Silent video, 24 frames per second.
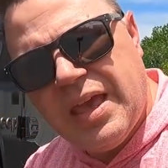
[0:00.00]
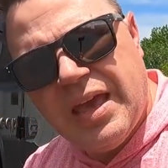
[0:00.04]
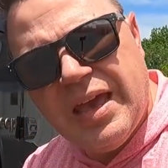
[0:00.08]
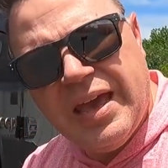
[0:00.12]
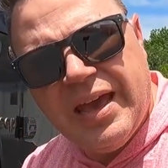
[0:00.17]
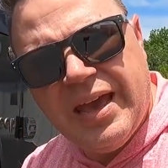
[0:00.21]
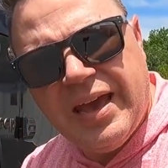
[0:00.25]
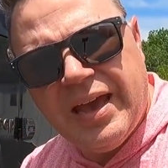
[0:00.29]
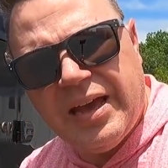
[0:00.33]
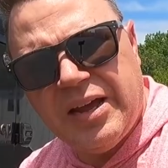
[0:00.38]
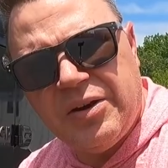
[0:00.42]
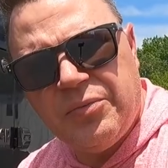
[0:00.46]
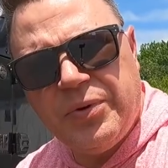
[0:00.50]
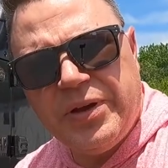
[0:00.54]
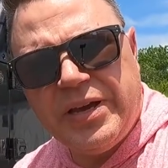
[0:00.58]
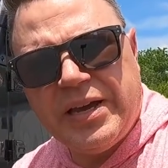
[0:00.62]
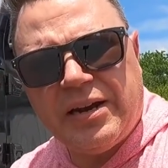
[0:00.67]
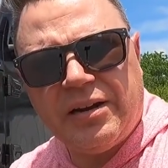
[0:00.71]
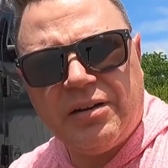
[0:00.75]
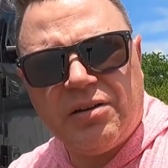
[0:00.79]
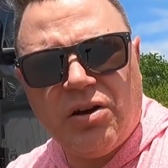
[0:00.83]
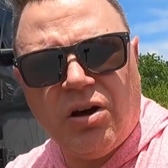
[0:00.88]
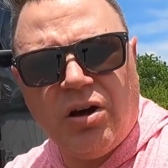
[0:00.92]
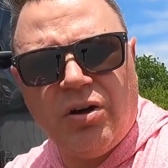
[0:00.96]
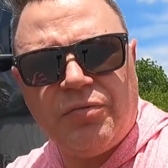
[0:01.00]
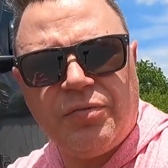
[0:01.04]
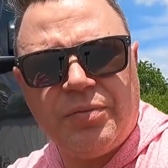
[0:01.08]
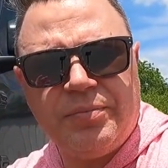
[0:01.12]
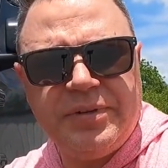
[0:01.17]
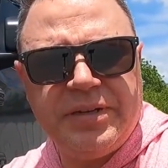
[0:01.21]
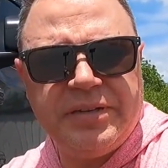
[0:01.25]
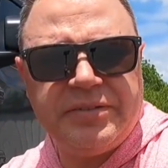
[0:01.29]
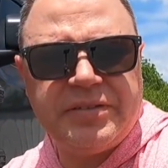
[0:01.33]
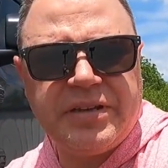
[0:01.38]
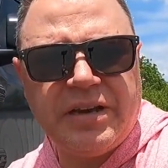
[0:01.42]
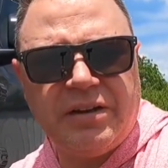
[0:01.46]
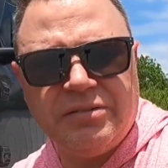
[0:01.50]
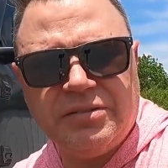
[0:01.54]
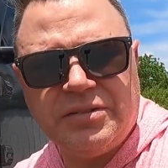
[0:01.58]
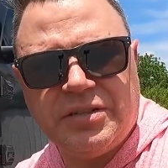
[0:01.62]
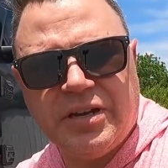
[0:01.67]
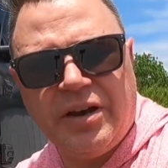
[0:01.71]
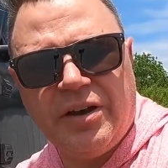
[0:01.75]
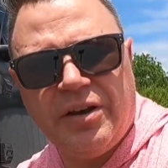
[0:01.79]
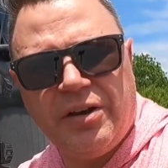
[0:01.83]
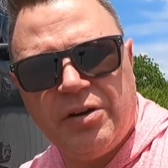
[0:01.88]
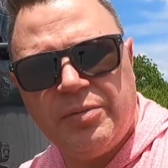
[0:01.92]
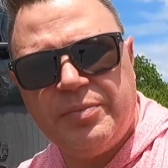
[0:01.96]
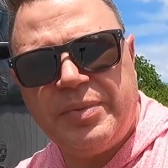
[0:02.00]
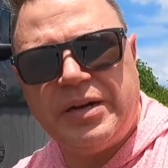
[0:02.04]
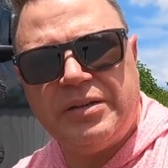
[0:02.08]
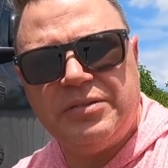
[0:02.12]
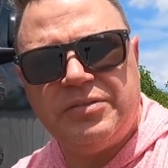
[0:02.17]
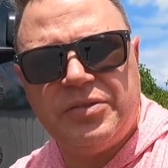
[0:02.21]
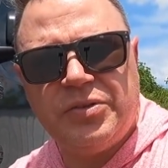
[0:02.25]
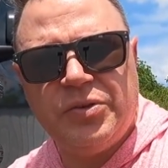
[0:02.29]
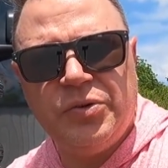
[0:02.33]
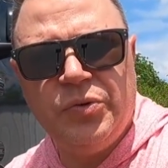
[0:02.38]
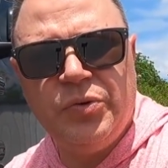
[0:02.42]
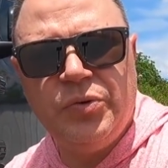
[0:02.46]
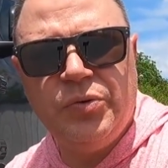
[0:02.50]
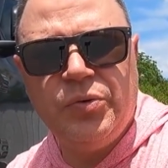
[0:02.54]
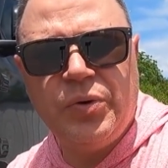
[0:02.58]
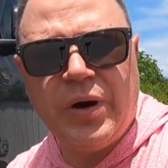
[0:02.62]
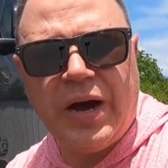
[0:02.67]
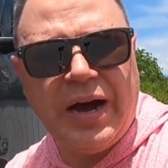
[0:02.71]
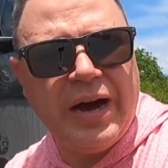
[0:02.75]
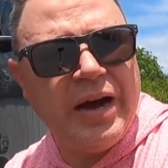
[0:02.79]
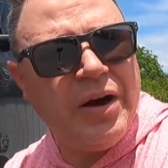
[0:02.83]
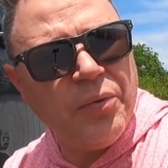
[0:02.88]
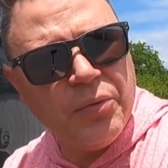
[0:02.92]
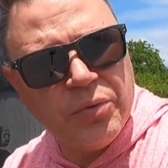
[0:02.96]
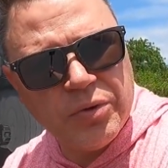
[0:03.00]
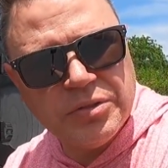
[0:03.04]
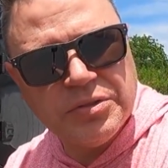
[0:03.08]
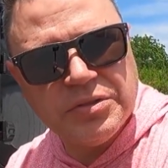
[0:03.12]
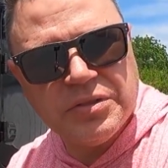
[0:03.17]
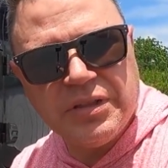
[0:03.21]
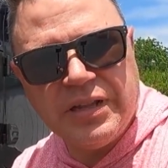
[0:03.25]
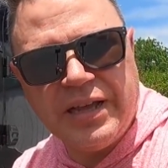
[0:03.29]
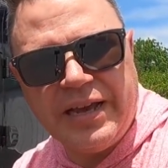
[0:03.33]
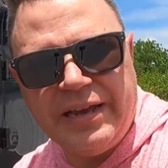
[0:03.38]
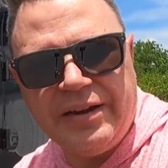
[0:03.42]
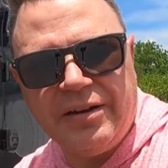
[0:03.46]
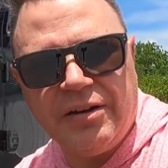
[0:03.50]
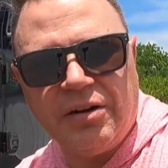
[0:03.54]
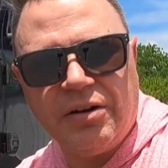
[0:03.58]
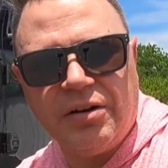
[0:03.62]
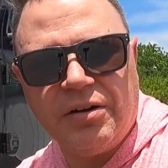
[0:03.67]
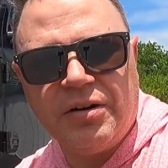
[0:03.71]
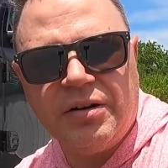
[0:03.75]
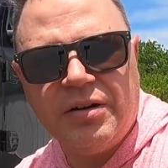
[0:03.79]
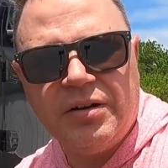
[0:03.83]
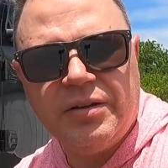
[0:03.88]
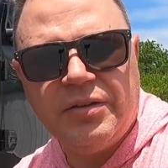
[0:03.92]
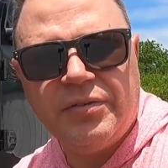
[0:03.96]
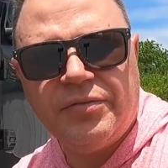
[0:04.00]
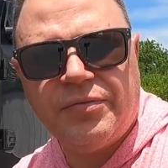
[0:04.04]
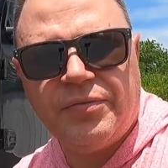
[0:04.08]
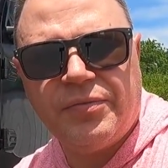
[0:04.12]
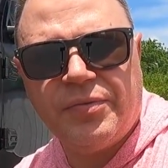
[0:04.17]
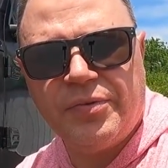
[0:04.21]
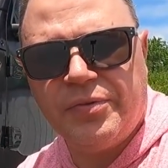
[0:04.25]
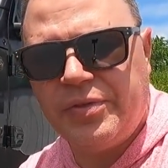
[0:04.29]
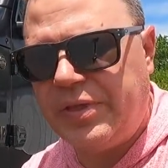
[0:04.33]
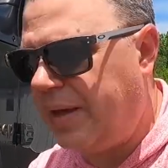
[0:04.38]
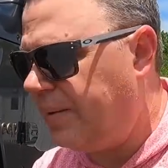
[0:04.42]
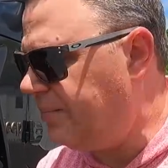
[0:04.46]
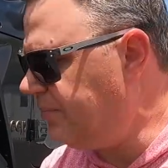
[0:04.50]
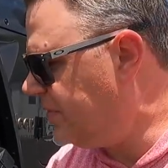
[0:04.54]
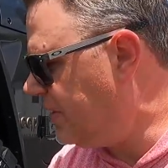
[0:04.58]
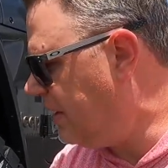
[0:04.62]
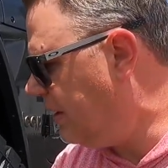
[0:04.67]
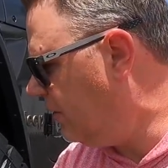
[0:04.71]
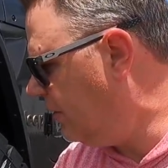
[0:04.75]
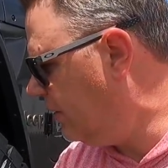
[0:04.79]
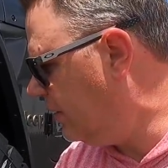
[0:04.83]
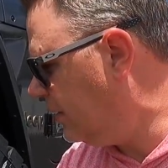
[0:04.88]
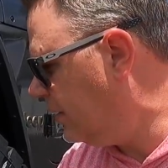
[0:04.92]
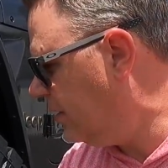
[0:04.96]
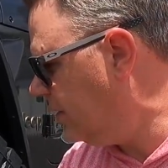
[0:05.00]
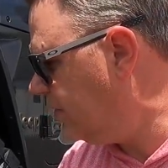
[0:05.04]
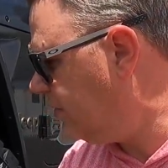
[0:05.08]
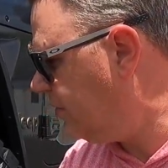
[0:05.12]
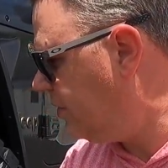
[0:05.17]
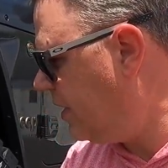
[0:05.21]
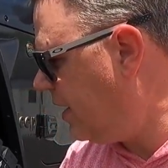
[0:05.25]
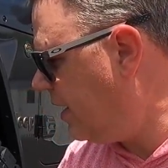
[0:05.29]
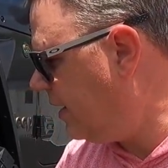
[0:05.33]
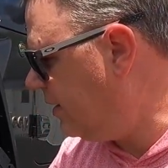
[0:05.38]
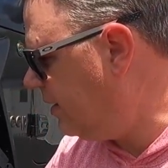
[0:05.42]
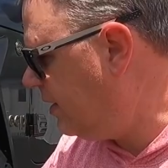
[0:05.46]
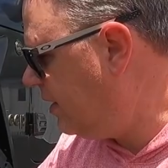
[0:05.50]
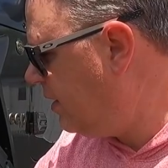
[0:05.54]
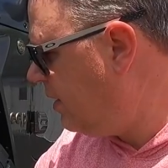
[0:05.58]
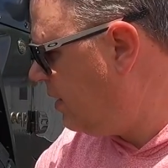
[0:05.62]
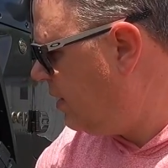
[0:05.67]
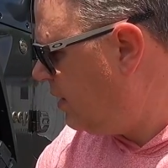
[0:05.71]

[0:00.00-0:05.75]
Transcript: And we got a call from Discount Tire about 2 hours later for them telling us that